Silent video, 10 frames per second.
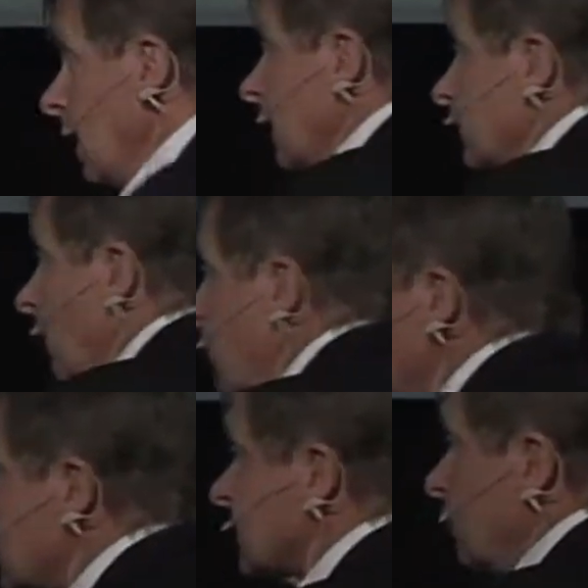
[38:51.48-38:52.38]
So we
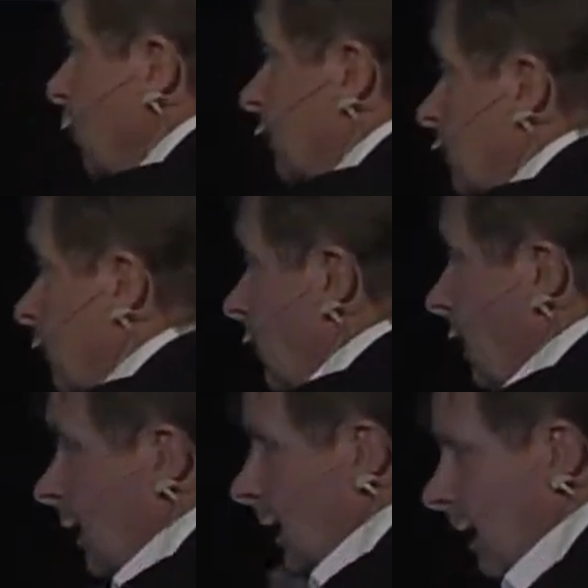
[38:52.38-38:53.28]
did some work
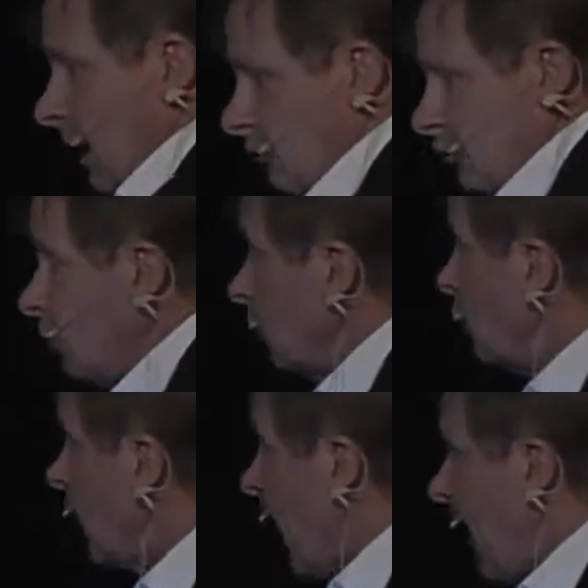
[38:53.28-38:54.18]
to
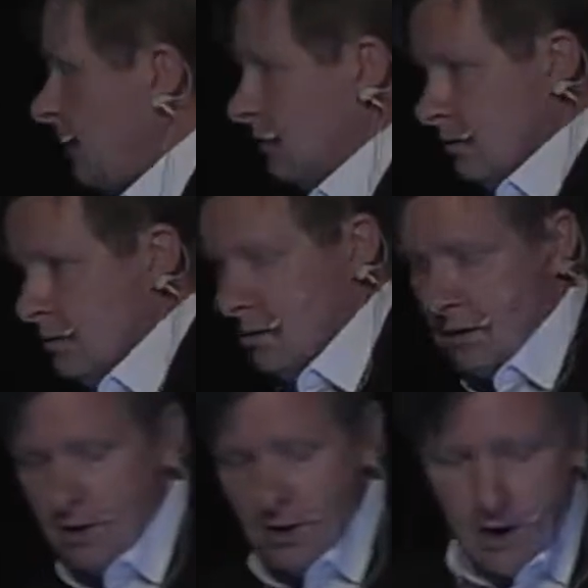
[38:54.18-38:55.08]
look at
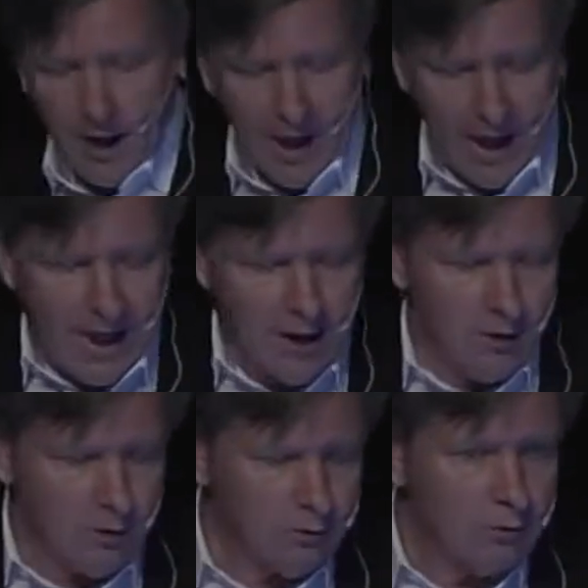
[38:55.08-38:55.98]

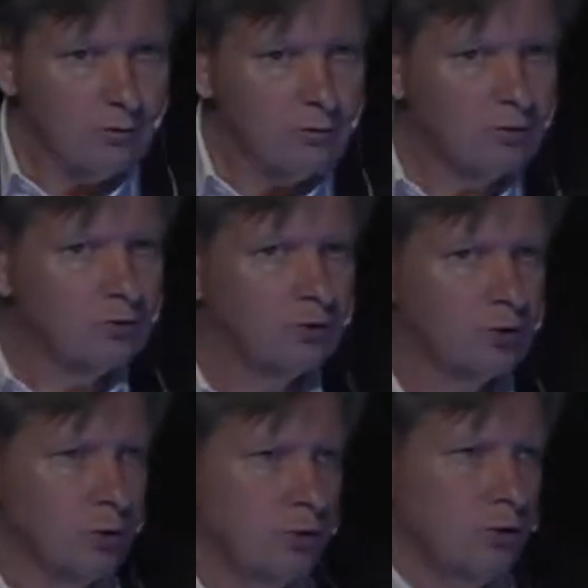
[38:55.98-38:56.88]
how
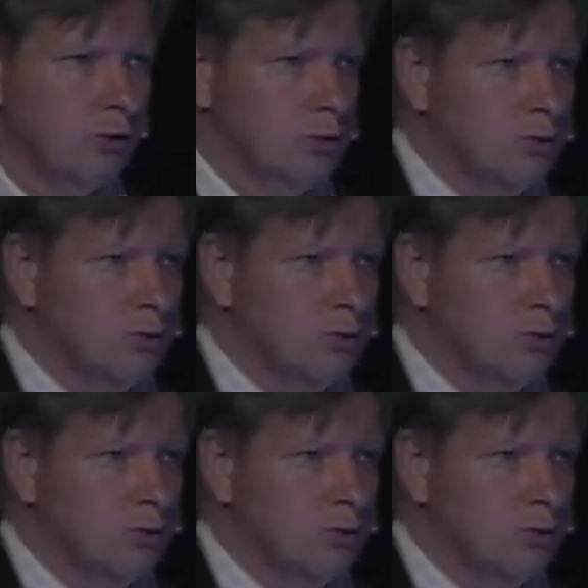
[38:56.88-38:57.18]
do you